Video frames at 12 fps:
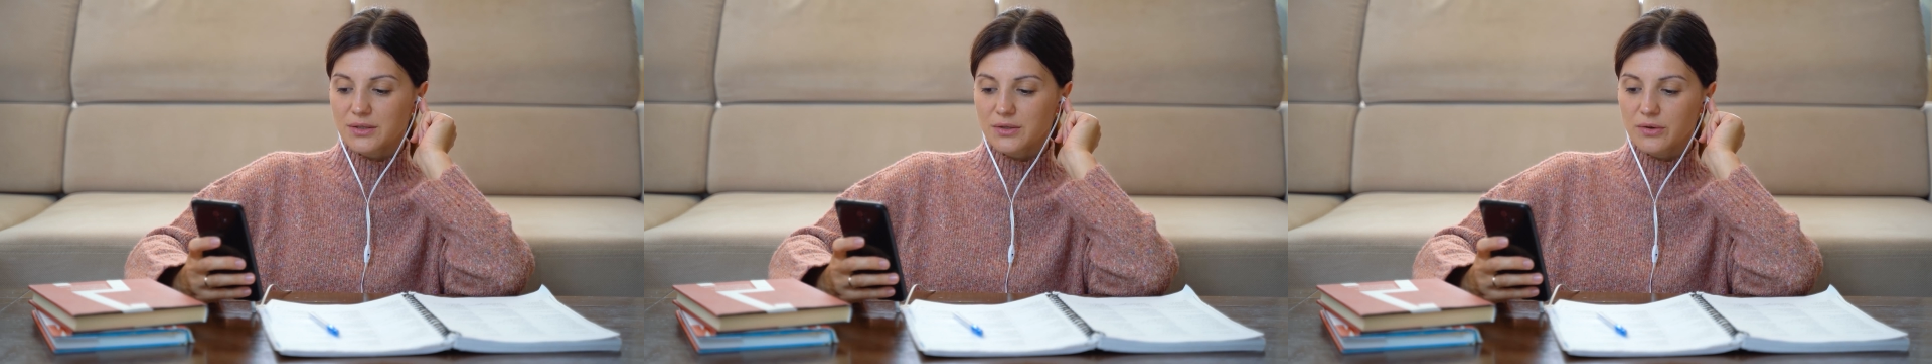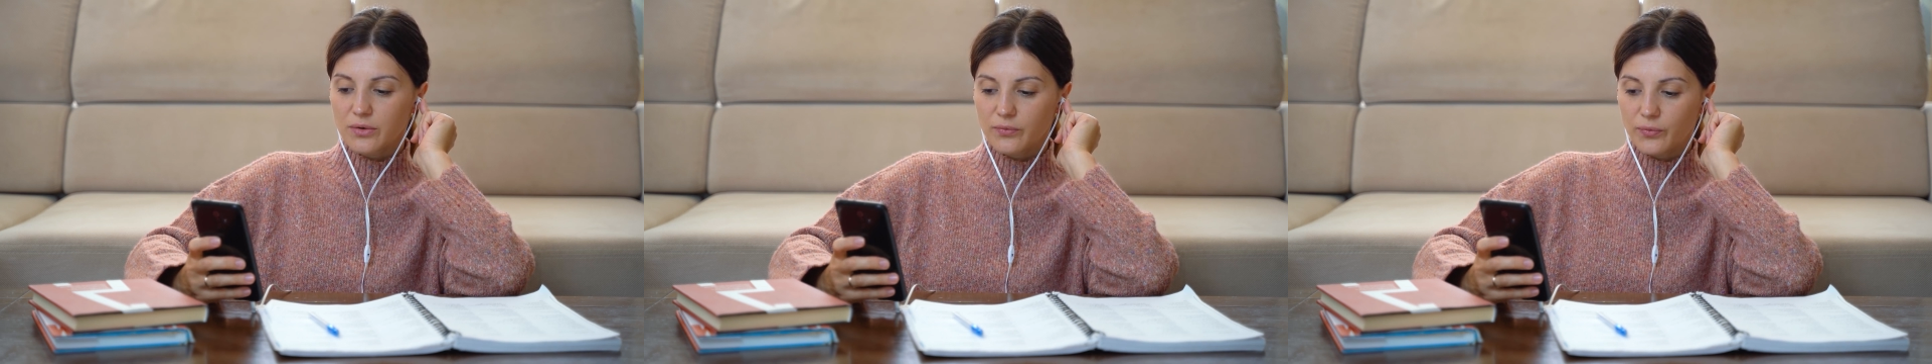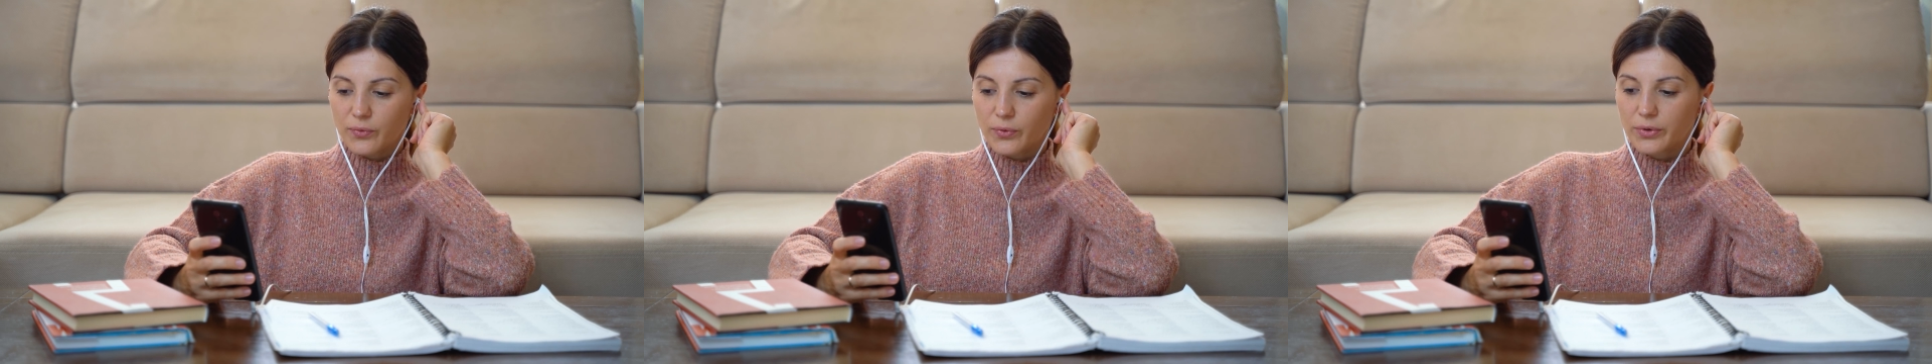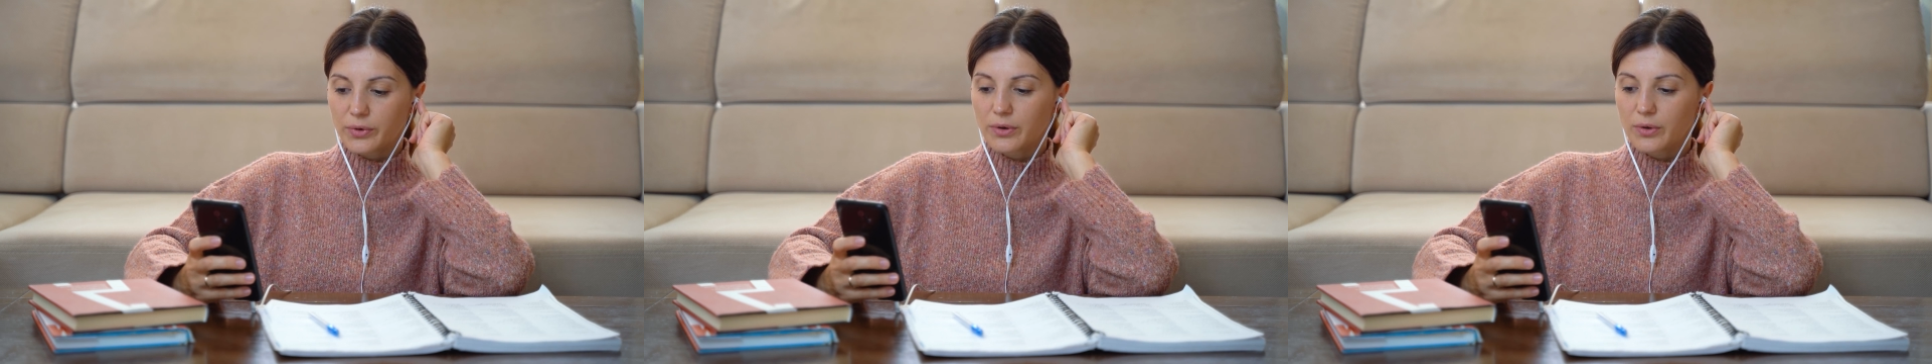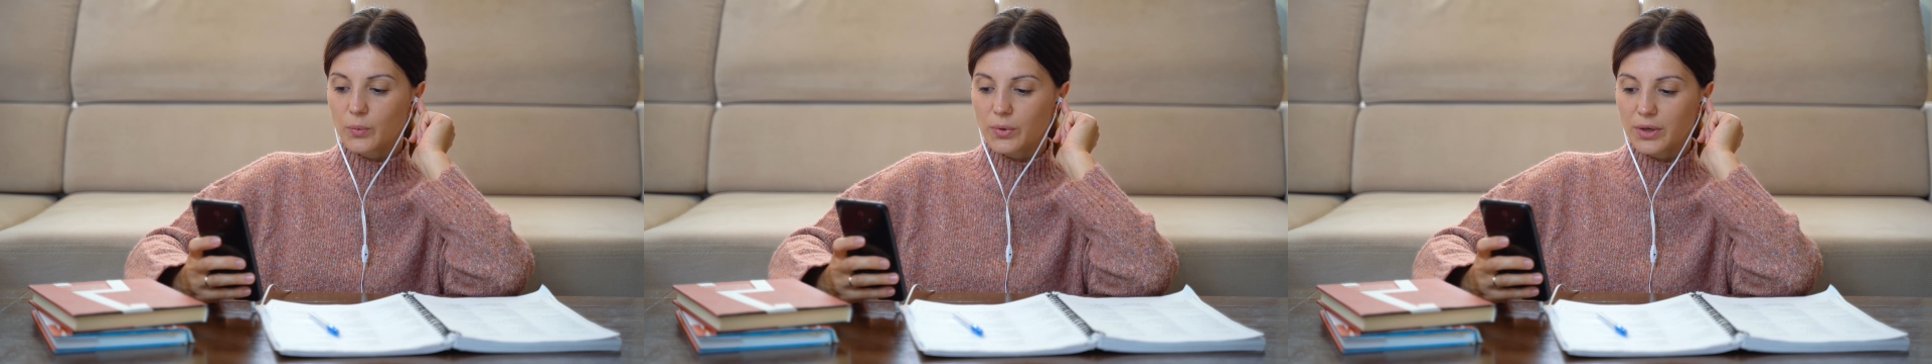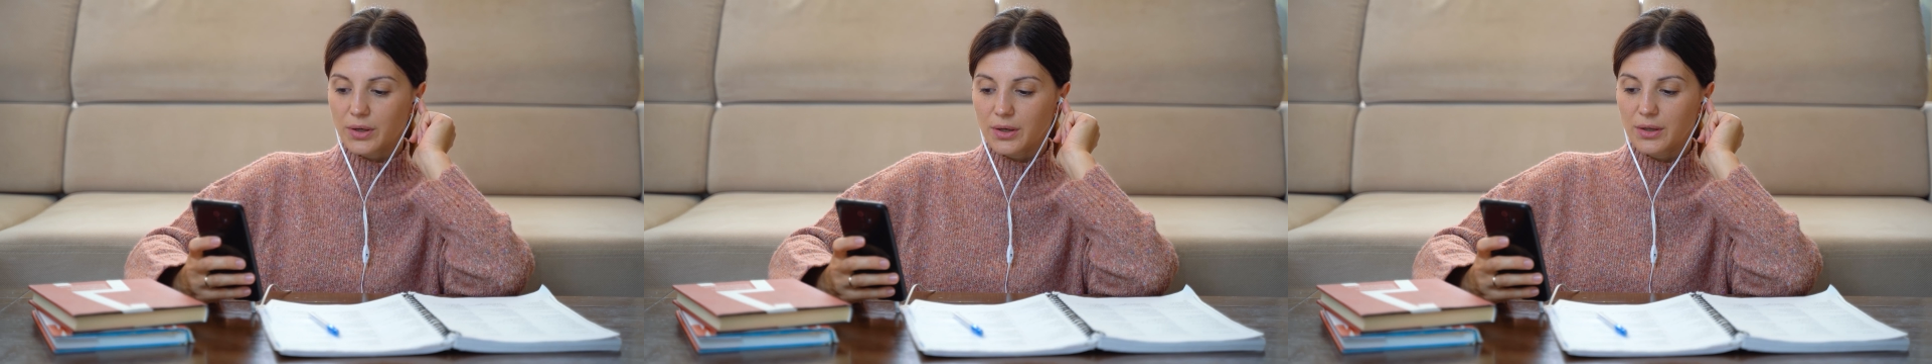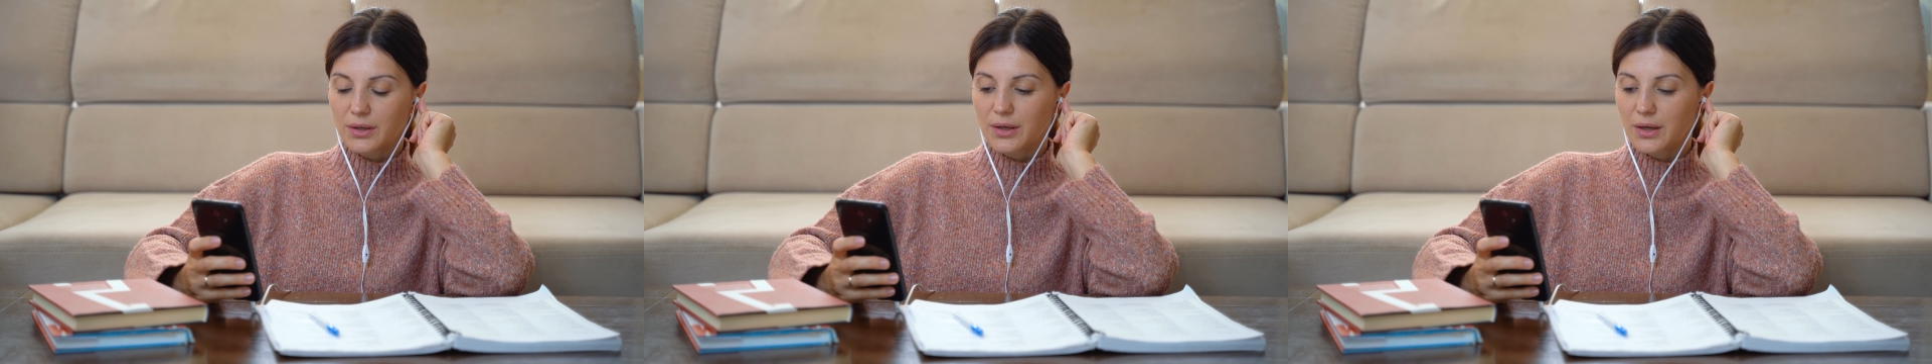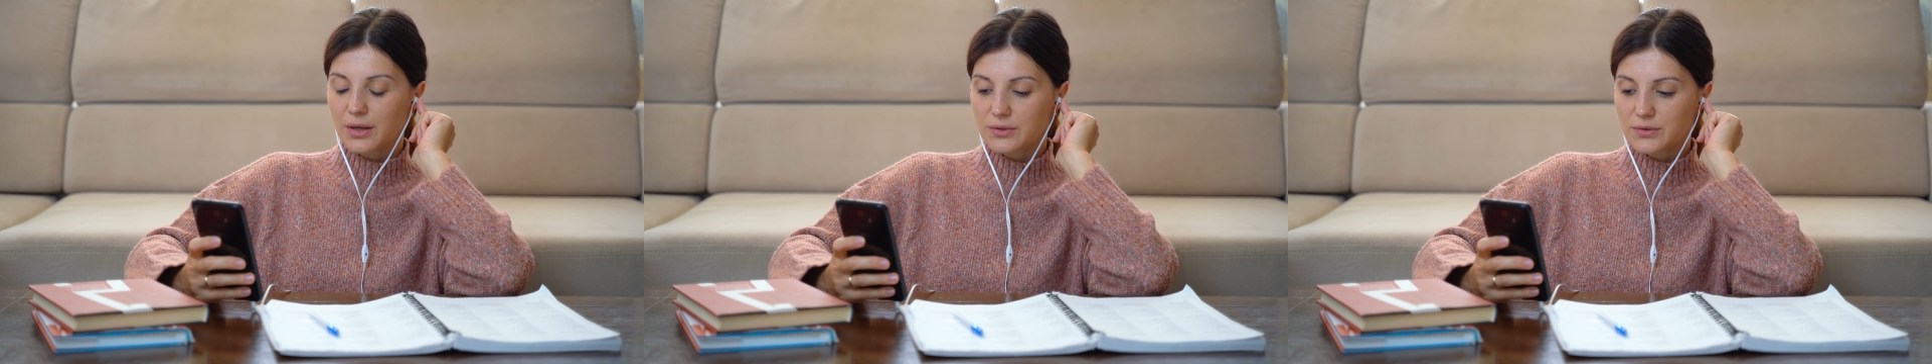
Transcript: to your favorite Chinese songs.